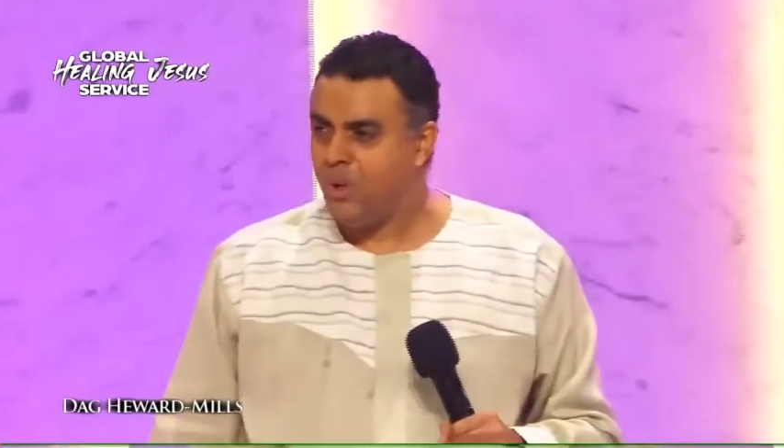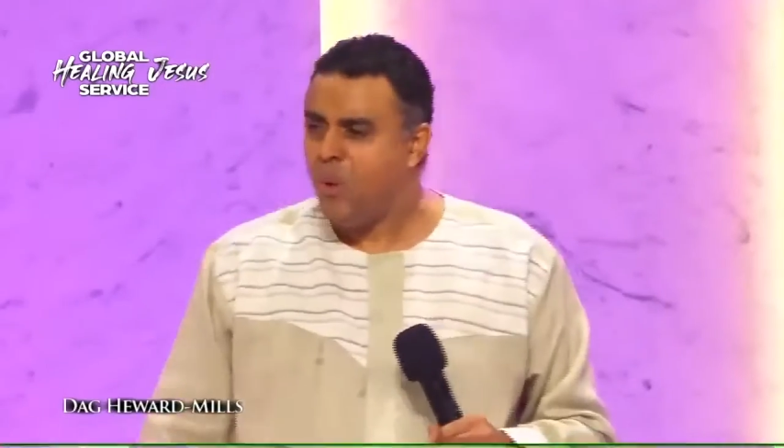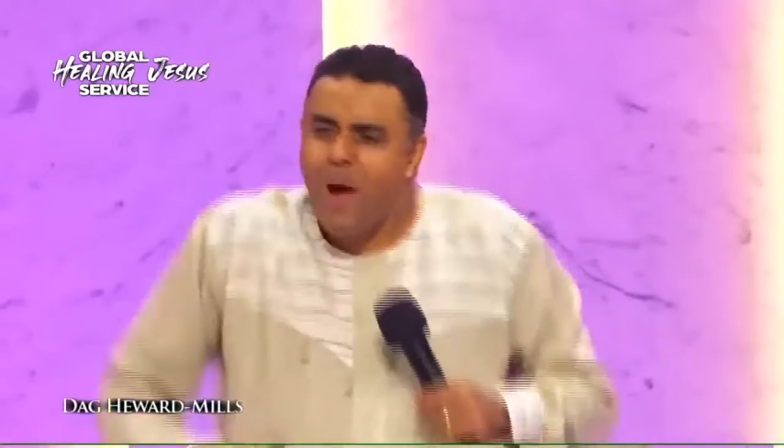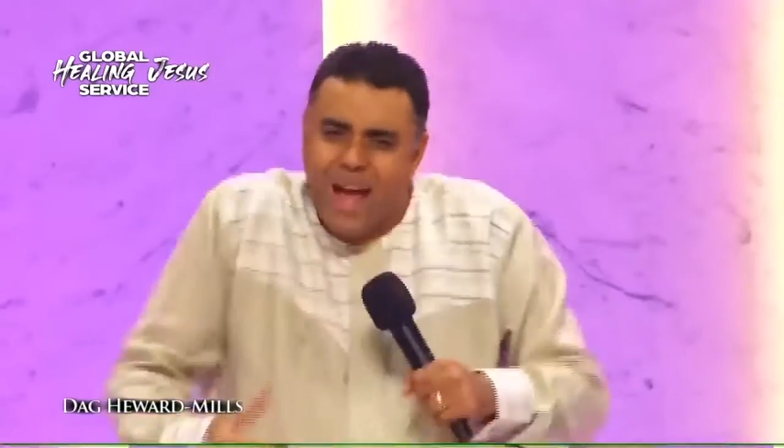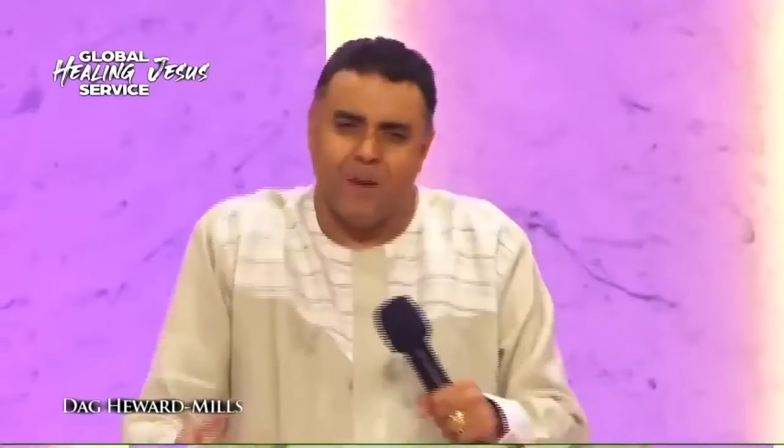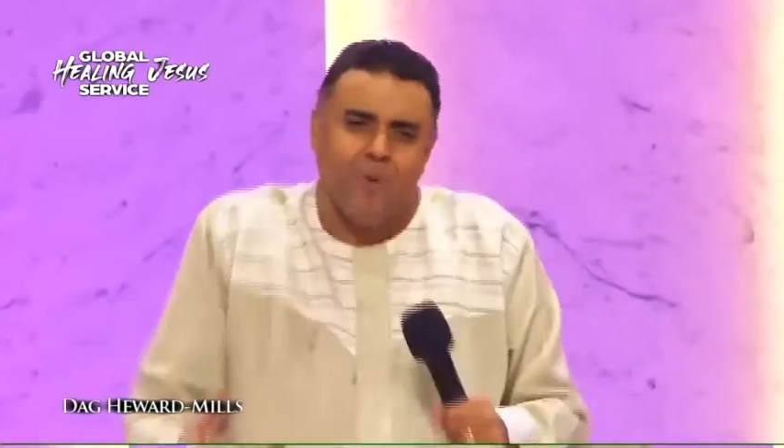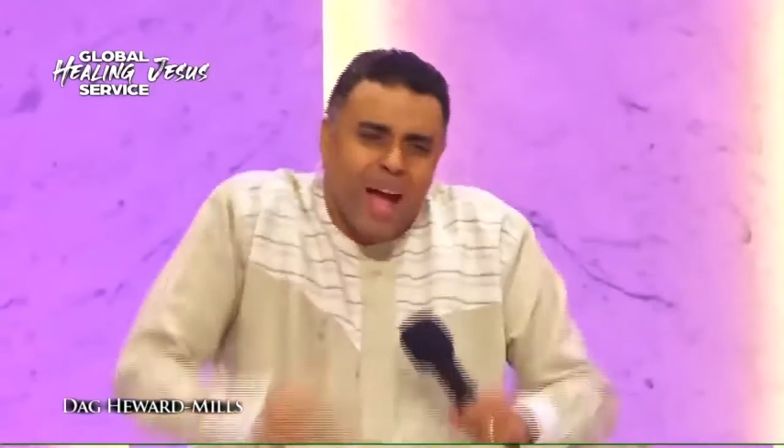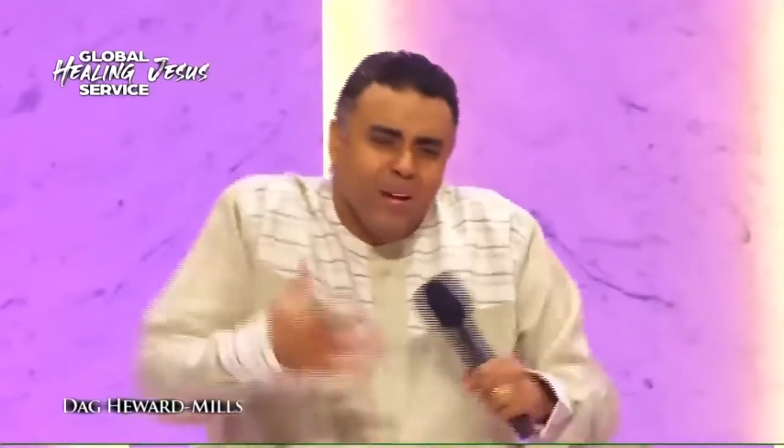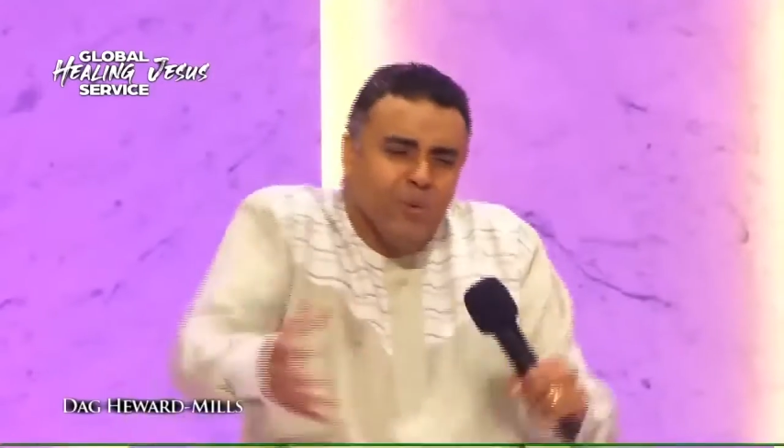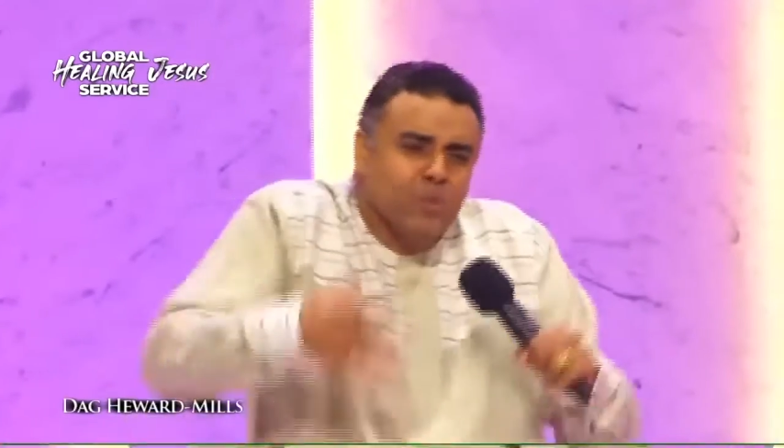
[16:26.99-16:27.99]
Why? Why
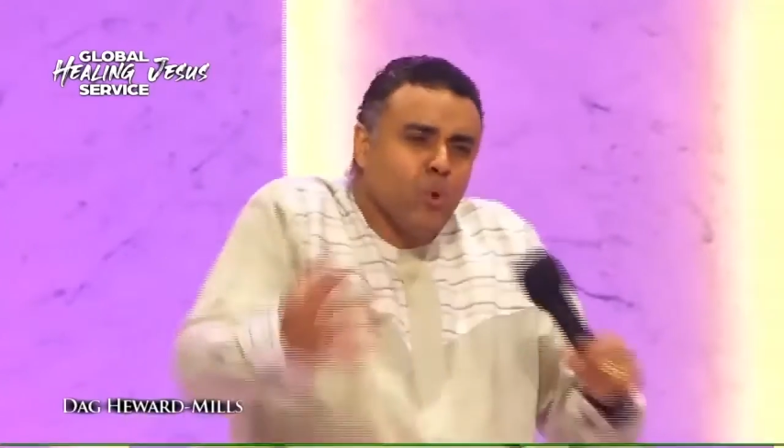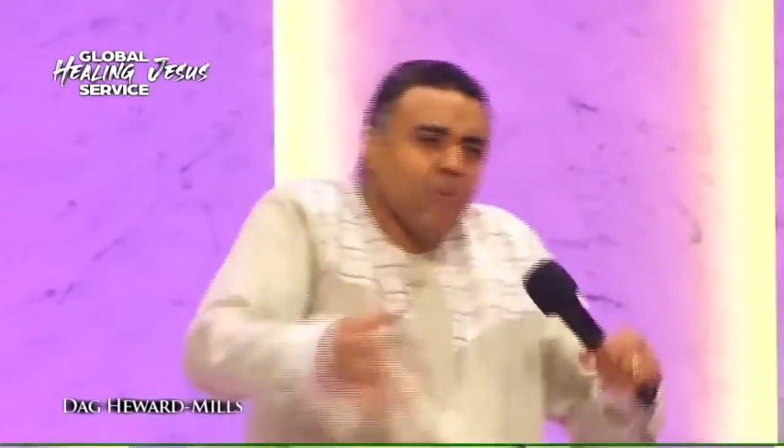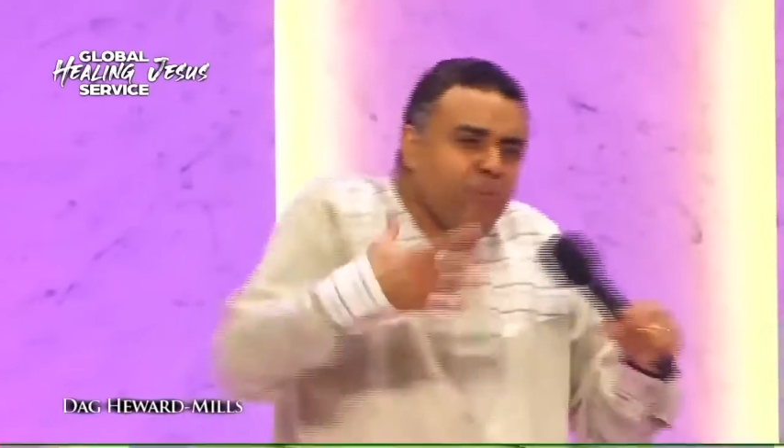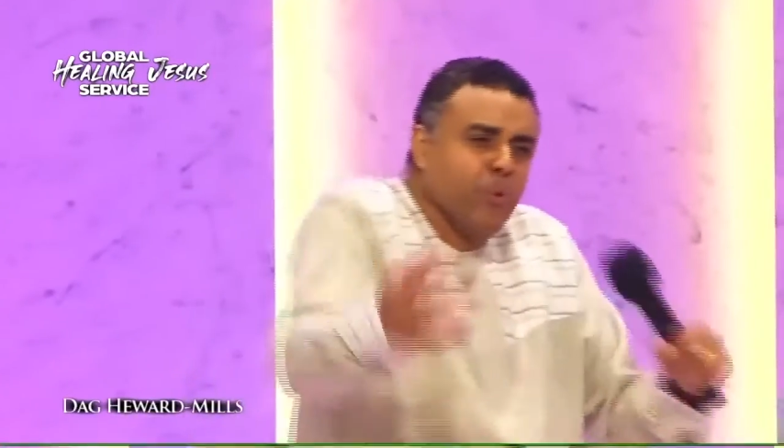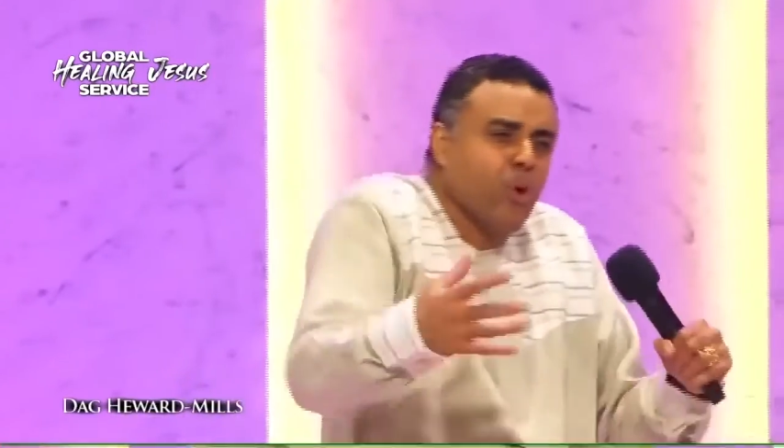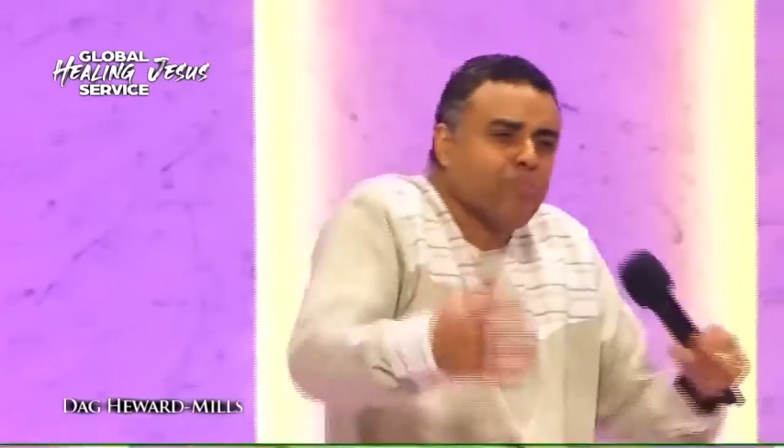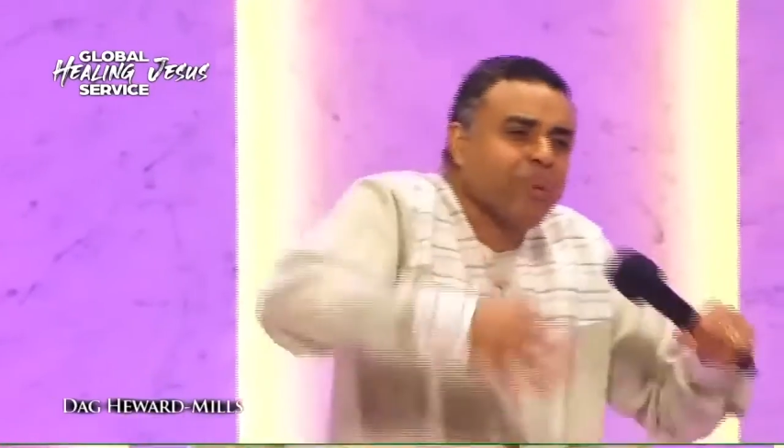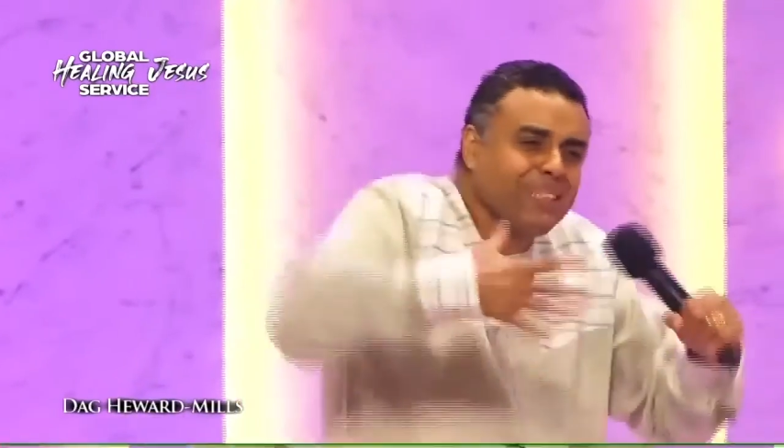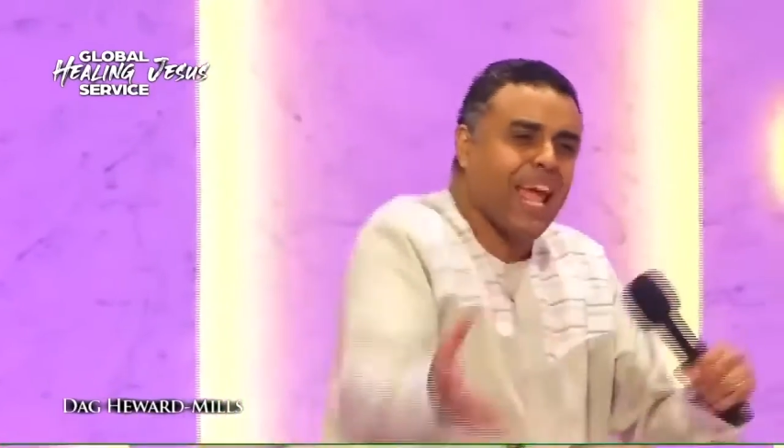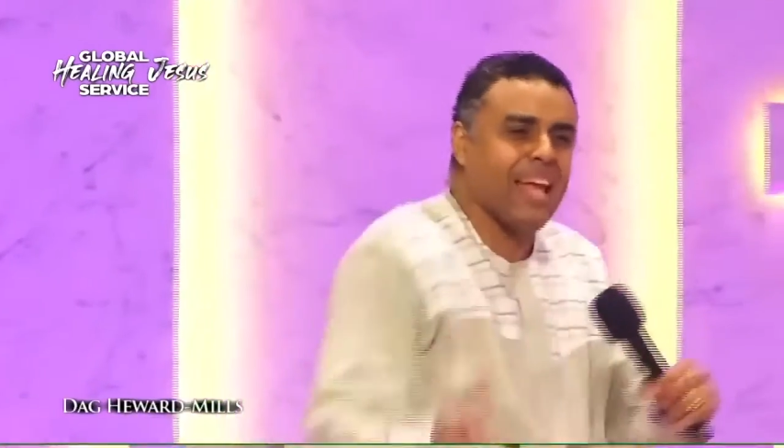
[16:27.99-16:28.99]
are we so full of
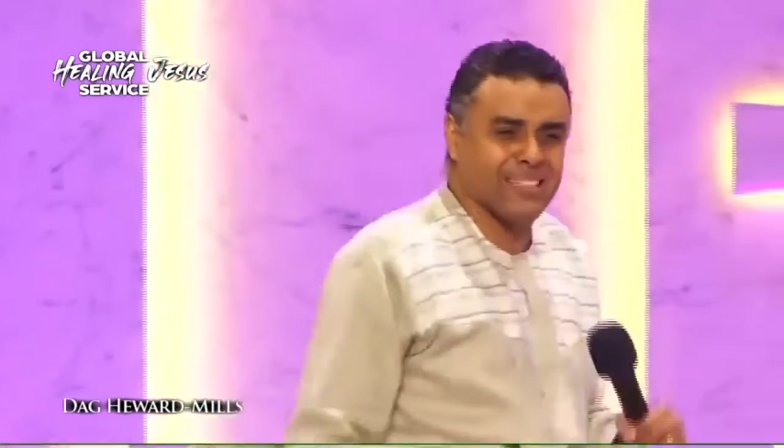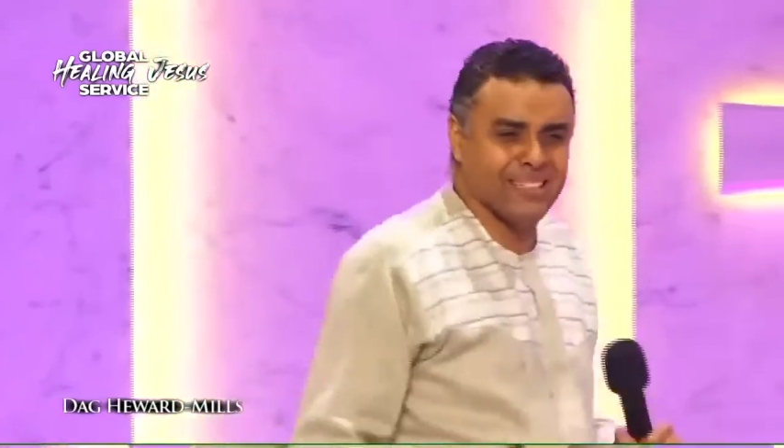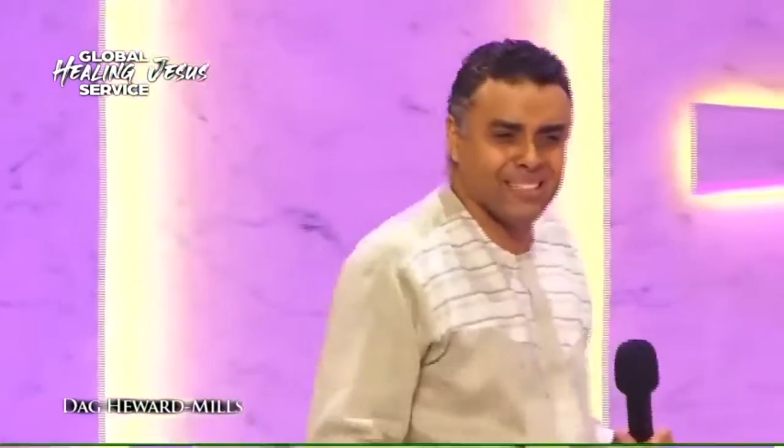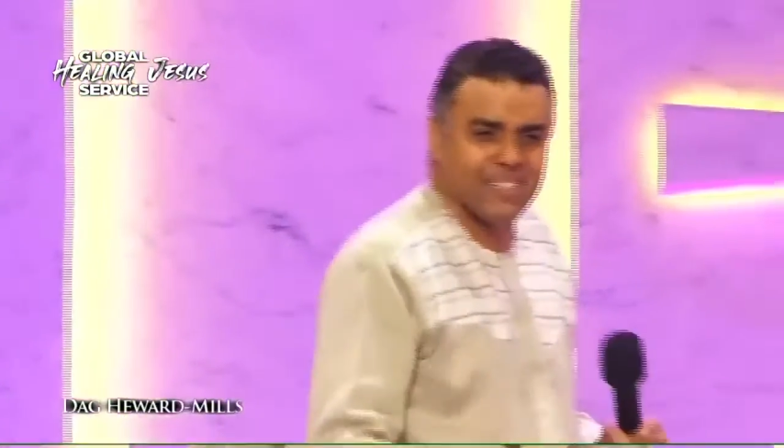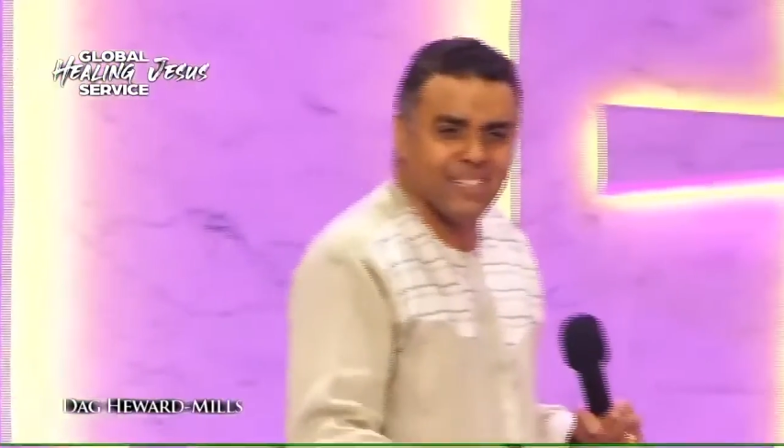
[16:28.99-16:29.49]
pretense?